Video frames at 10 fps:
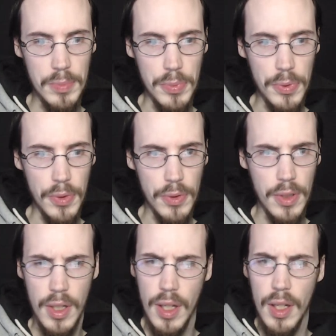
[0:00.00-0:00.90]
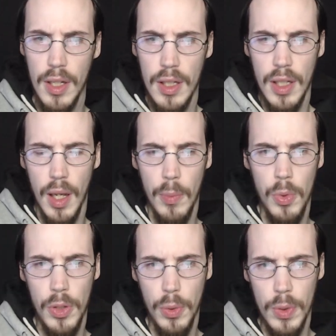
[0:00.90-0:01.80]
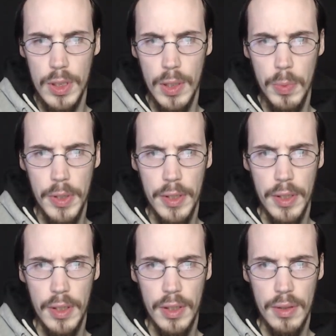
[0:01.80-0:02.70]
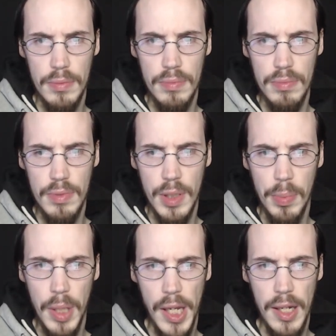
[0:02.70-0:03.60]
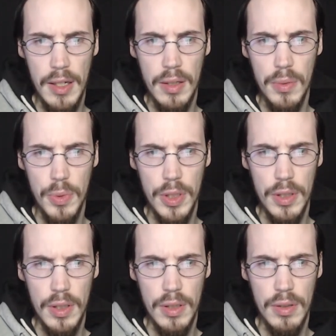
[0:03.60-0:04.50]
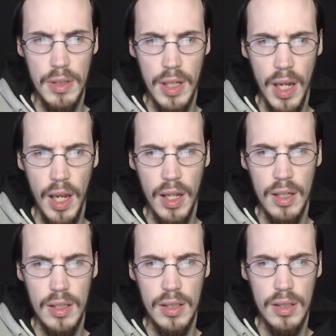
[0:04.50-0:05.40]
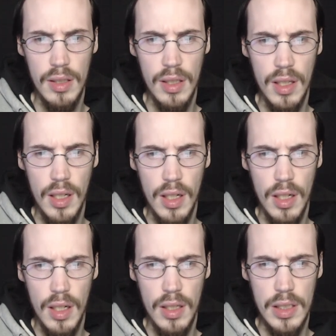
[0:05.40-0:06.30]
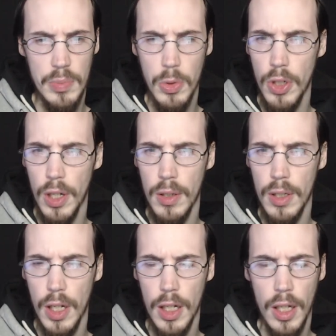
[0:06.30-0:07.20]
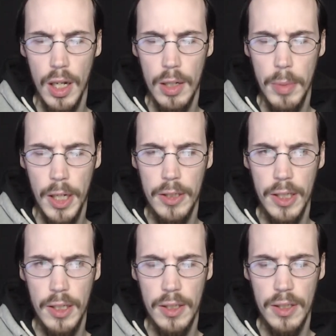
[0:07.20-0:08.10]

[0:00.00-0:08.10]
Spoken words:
brutal. I'm wondering what's up with the blade, the hand. Does it move automatically?